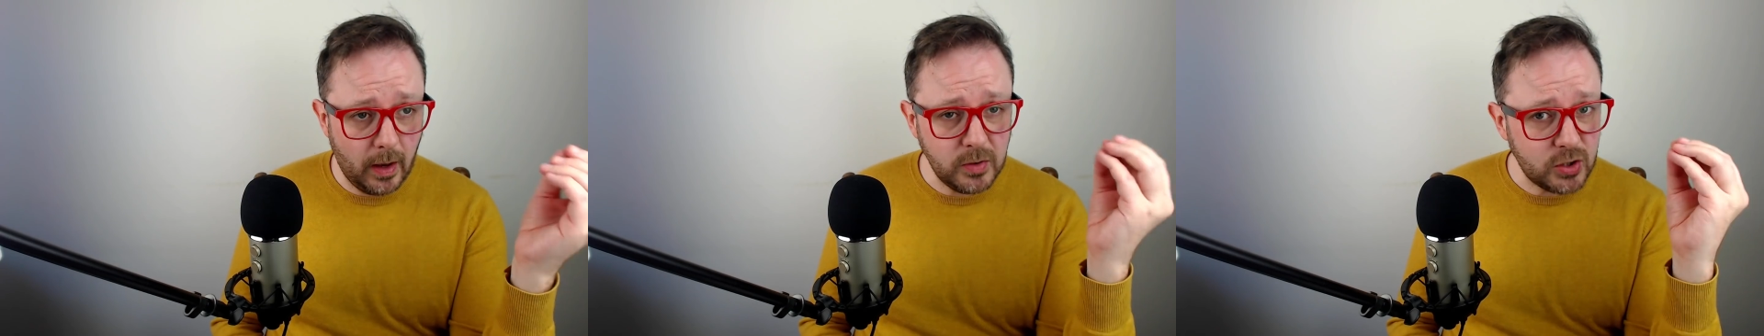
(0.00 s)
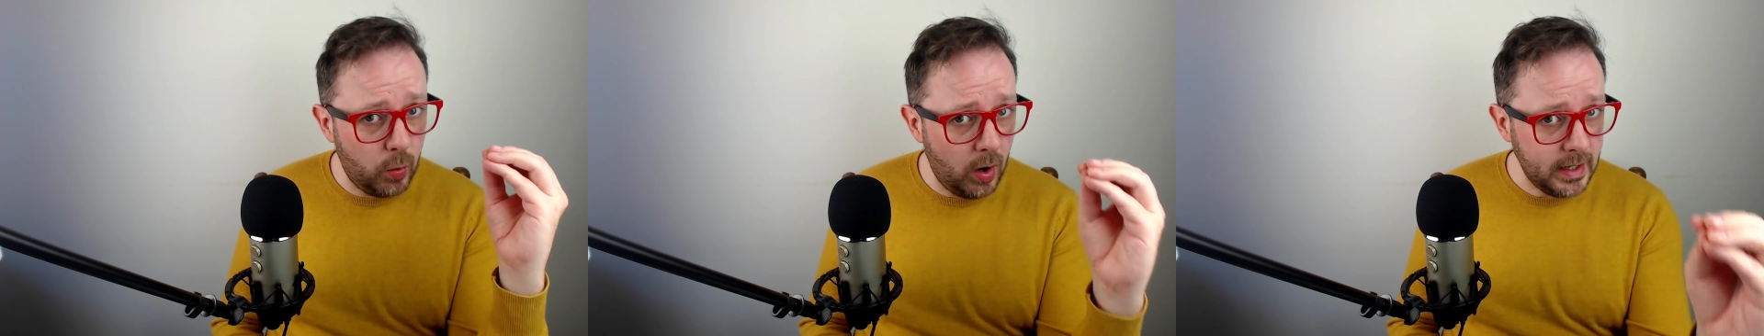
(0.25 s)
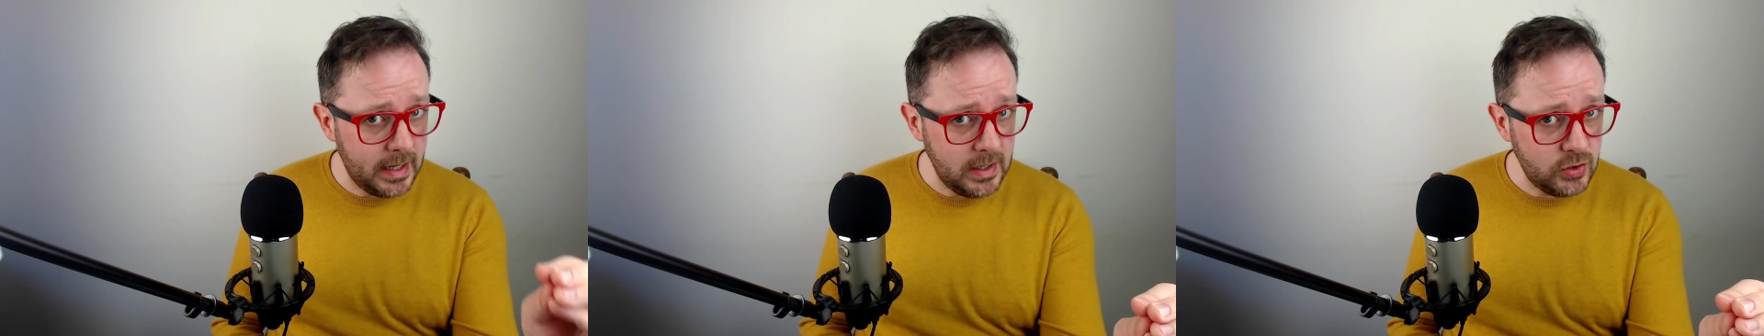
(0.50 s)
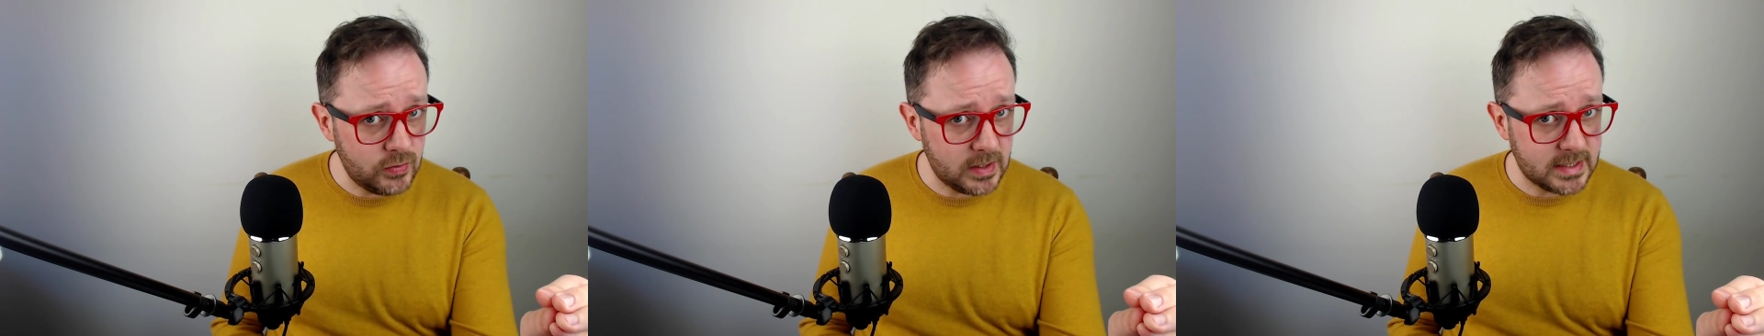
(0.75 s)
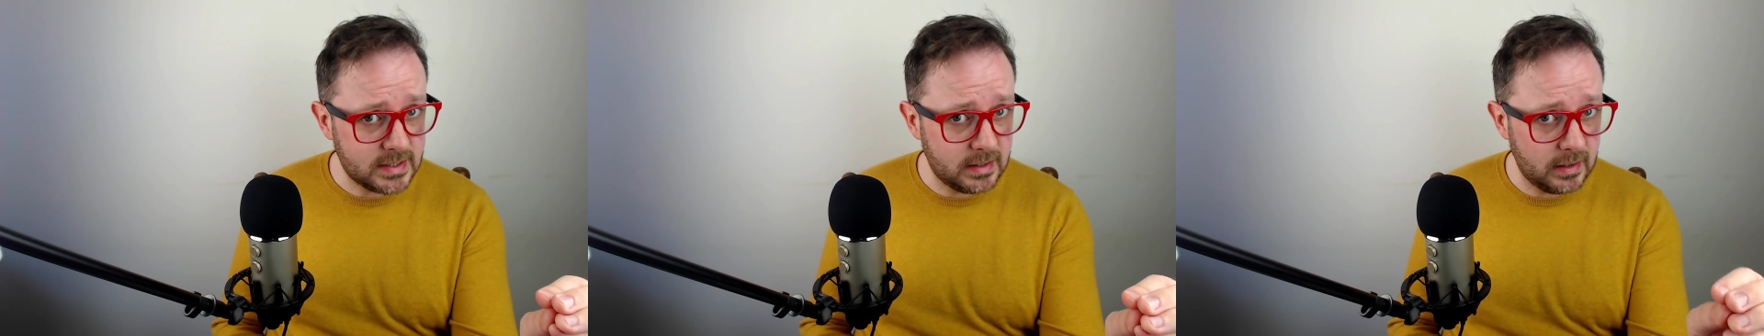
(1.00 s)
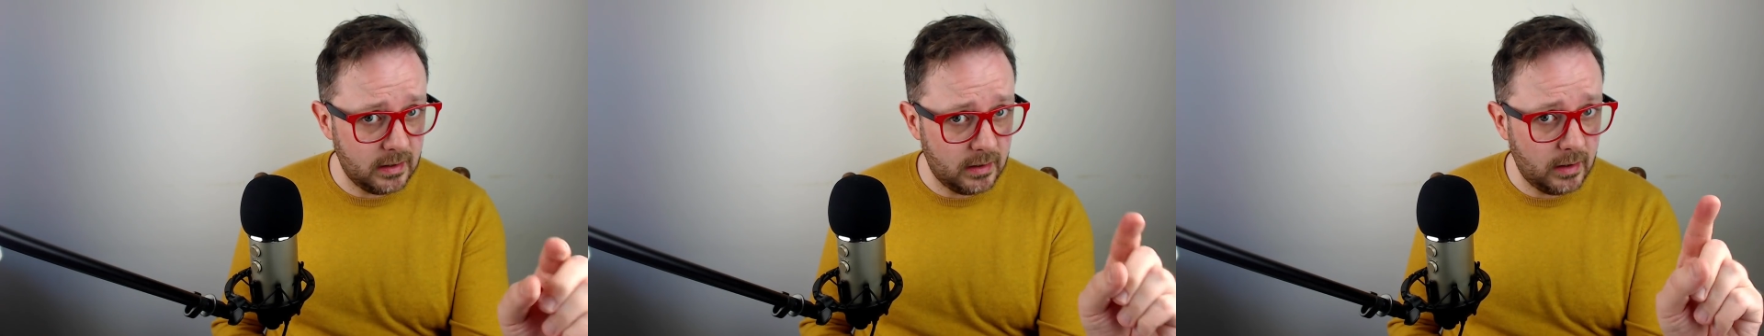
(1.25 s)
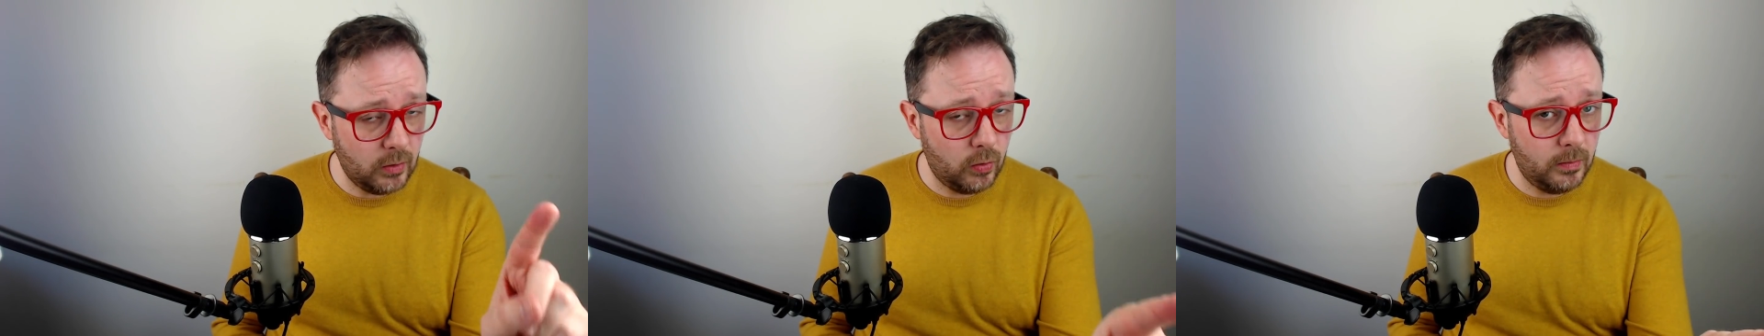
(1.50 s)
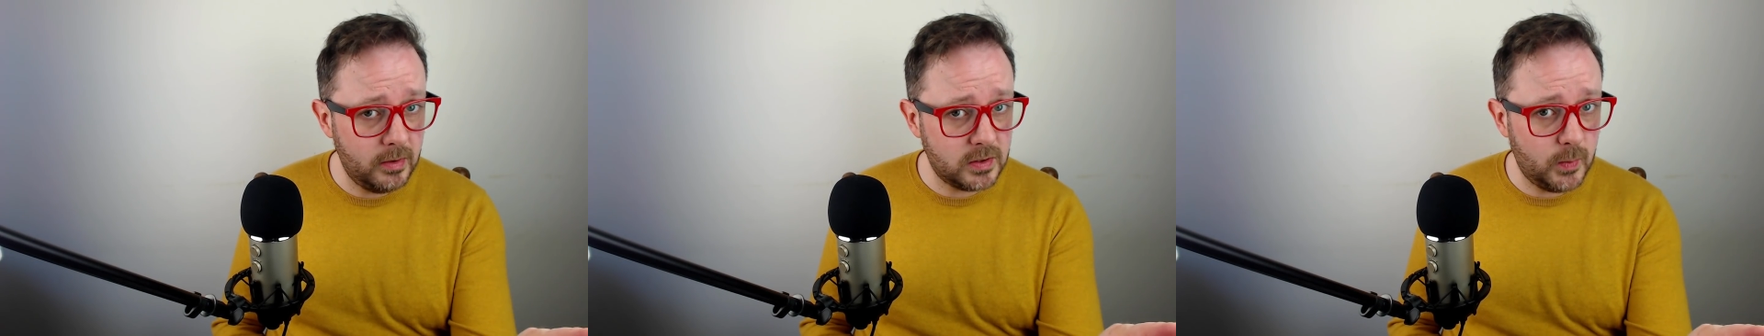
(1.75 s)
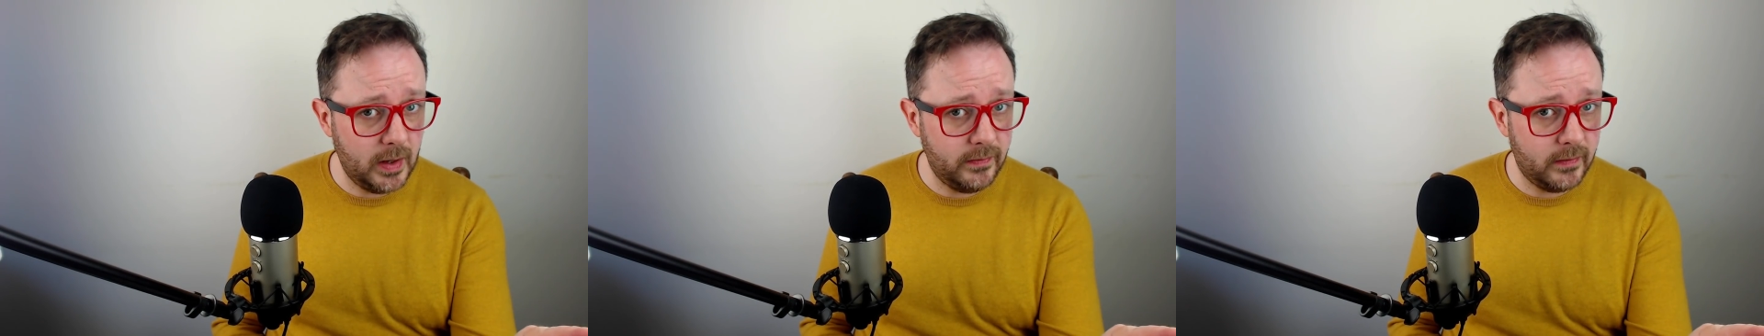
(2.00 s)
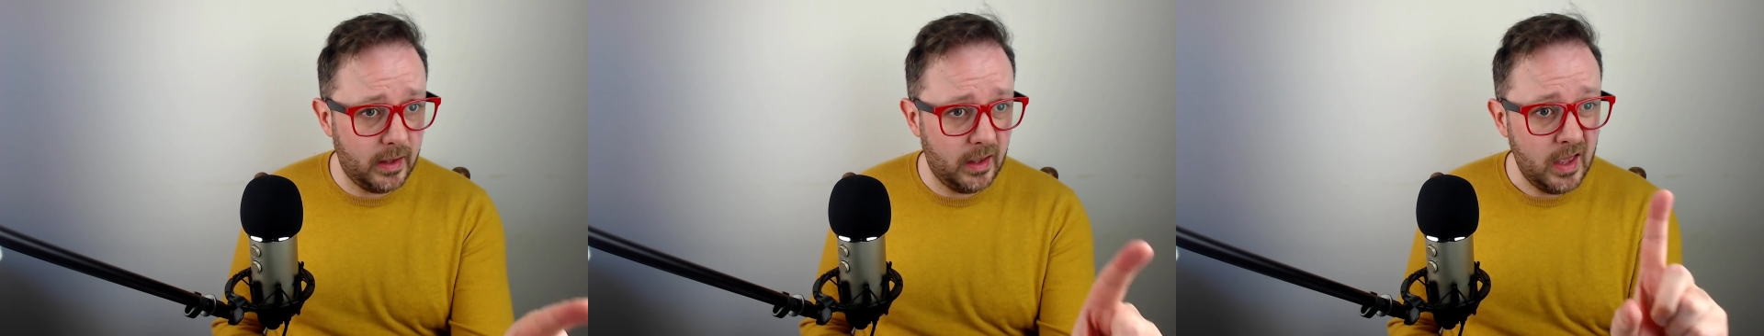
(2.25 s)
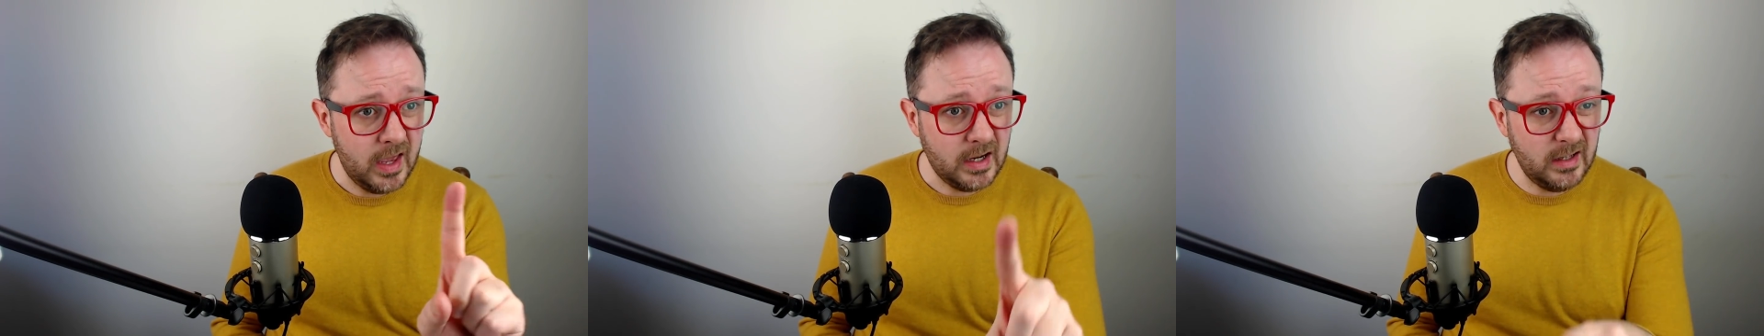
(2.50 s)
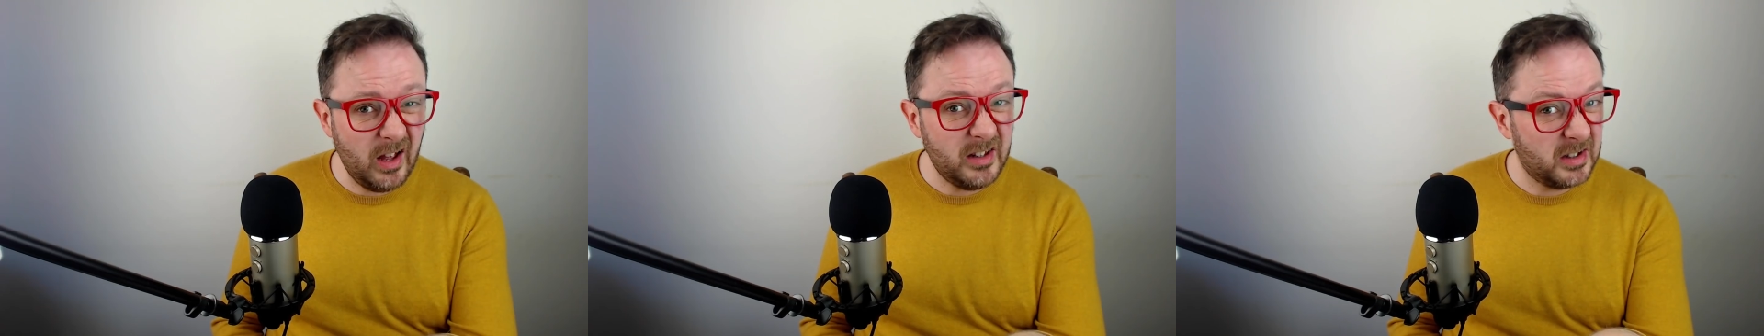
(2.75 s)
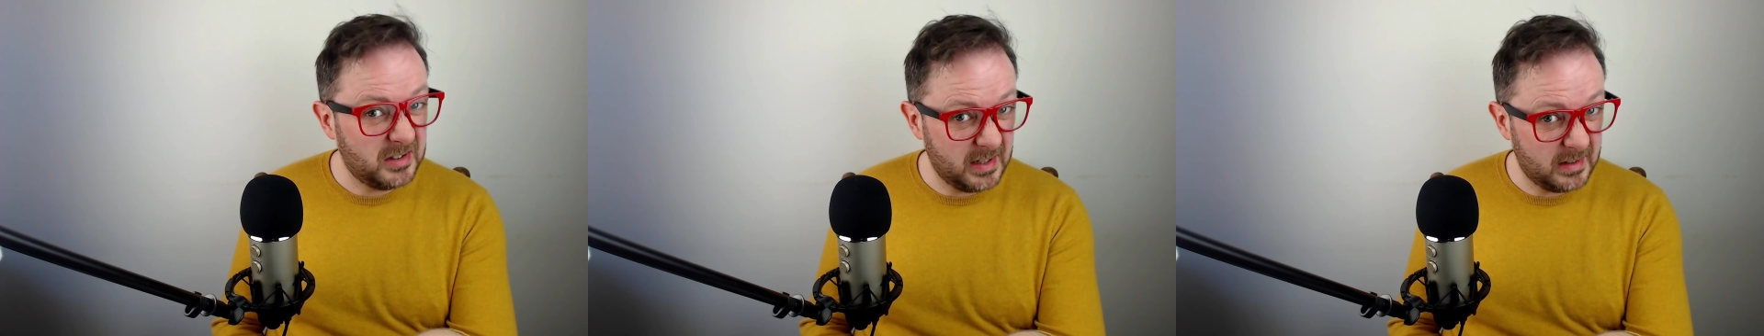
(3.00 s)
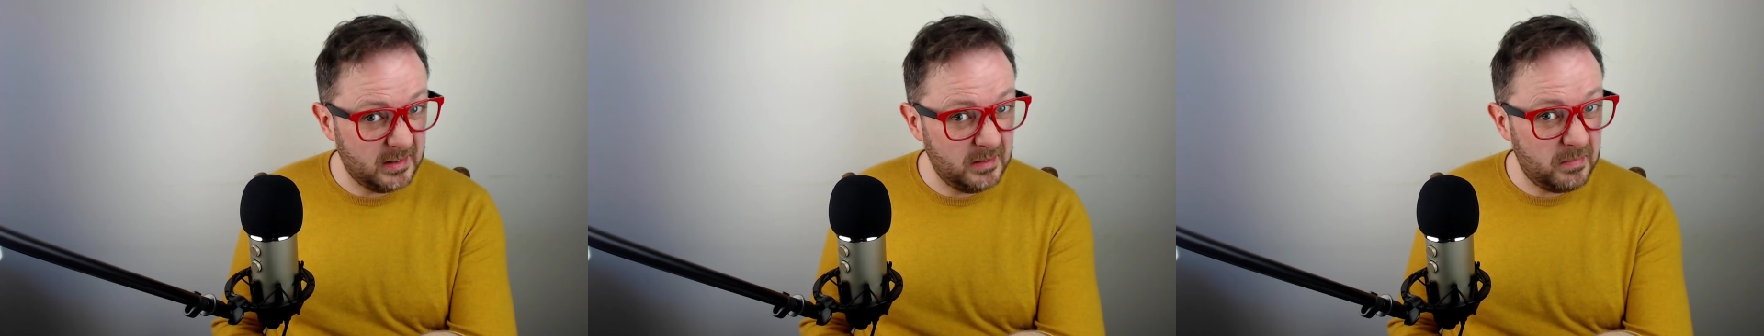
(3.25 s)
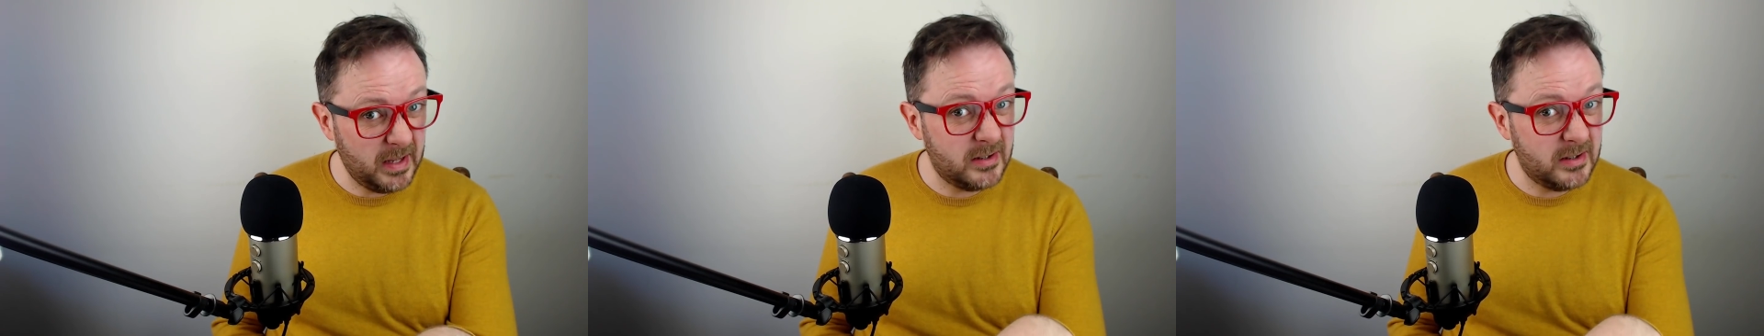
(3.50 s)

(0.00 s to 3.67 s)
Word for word: that I was quite interested in and I almost went there. Glad I didn't